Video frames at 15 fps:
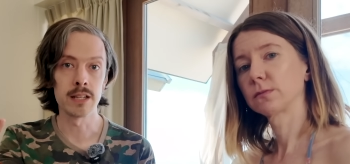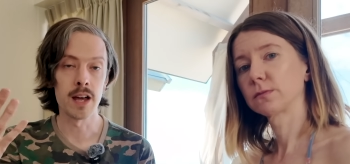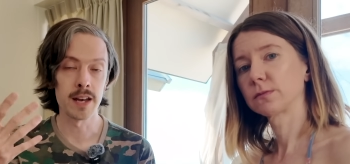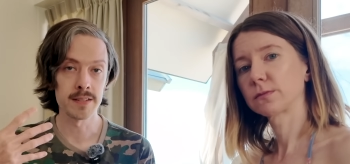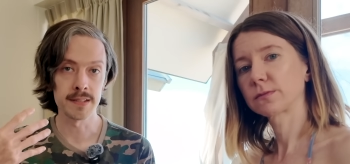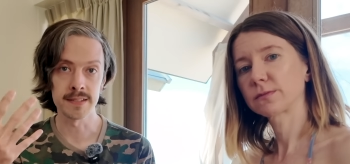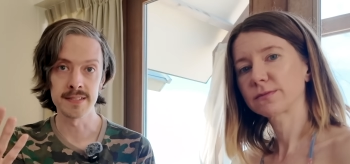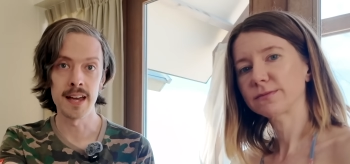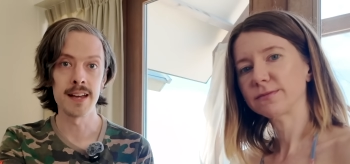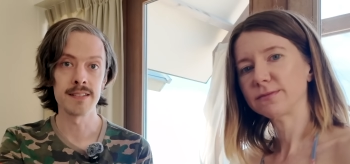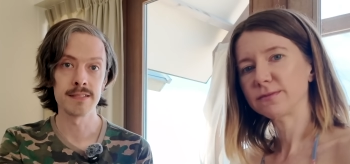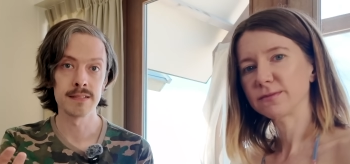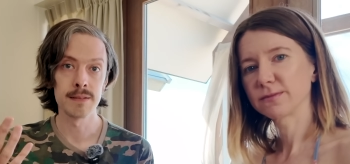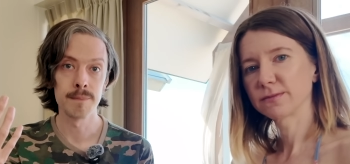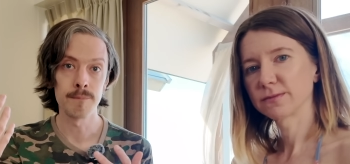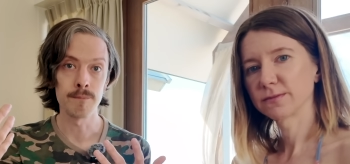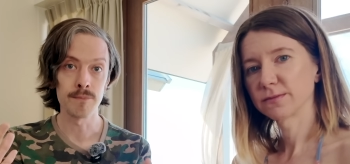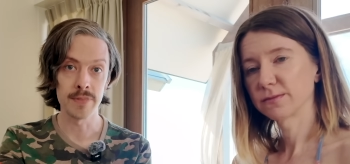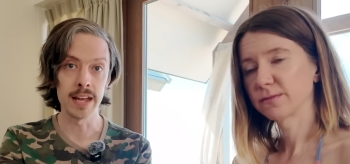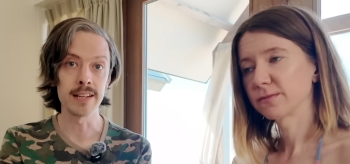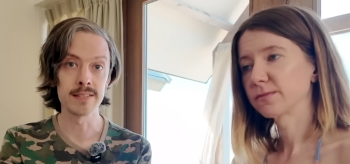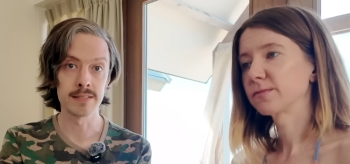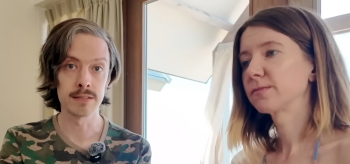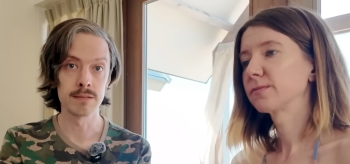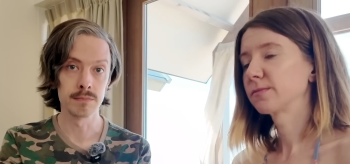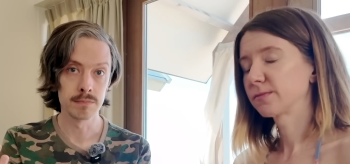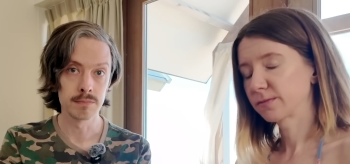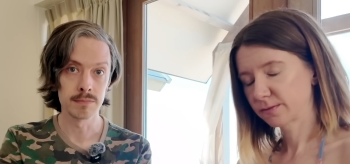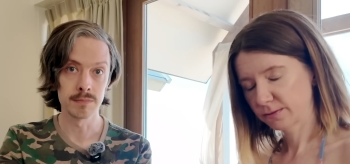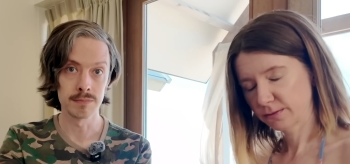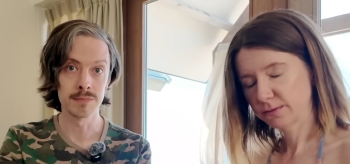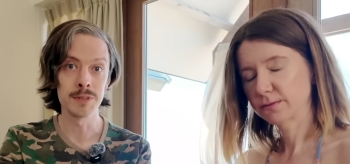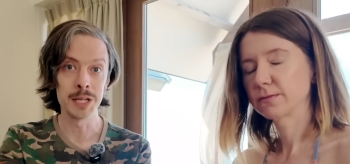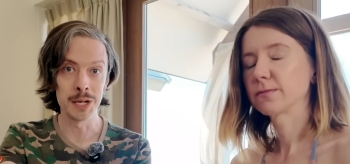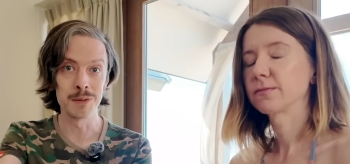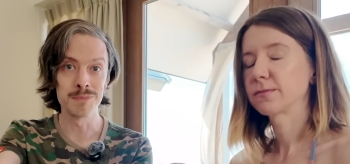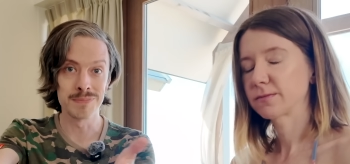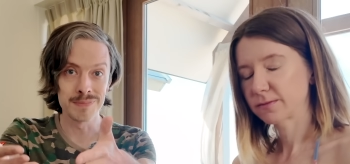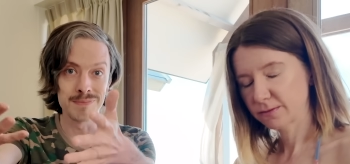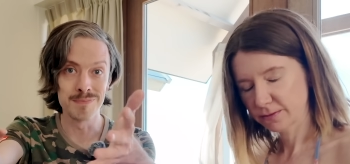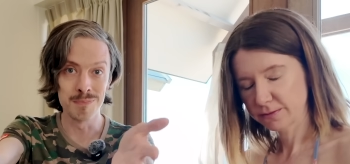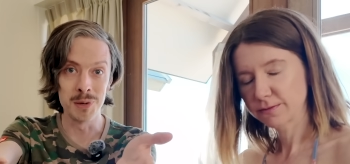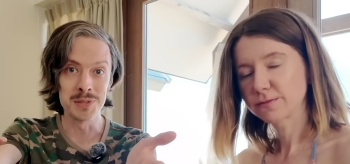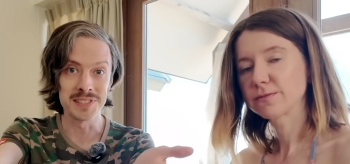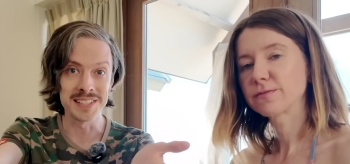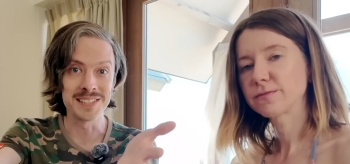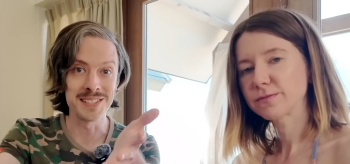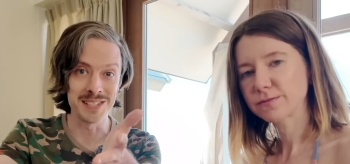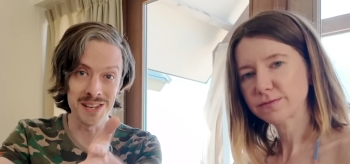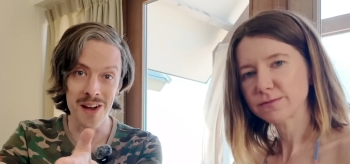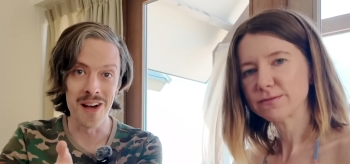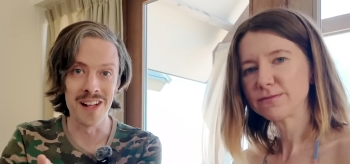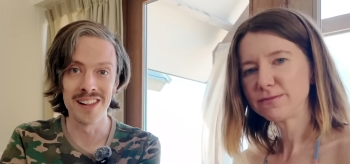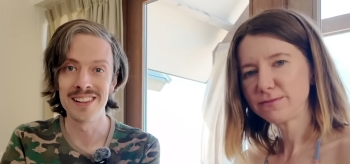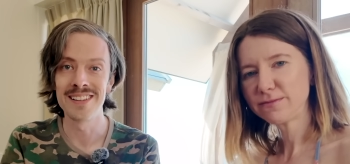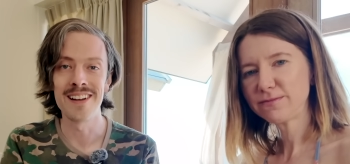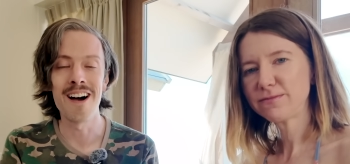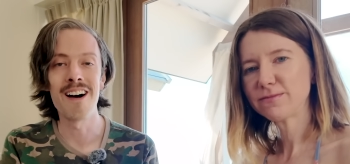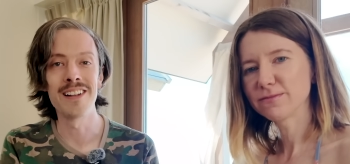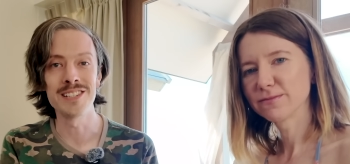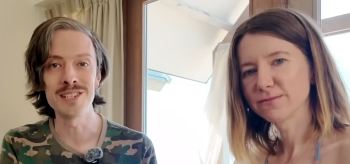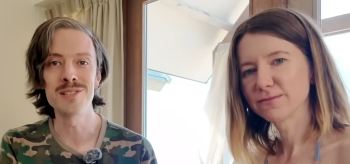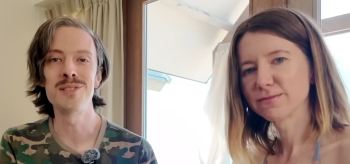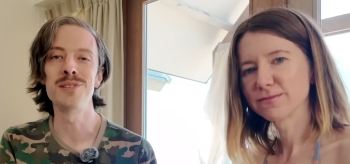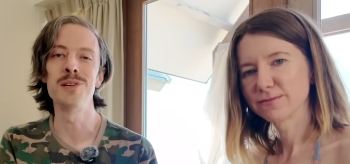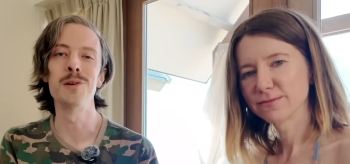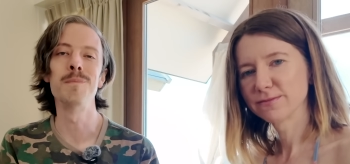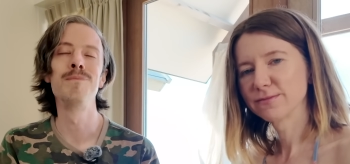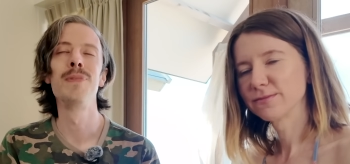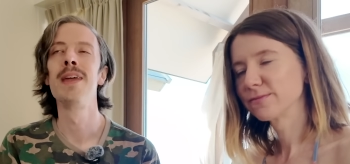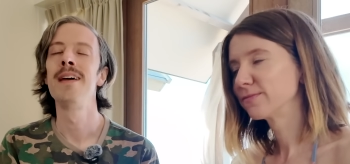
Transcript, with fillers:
Speaker 1: lot of success, thanks, you know, mostly to y'all on YouTube.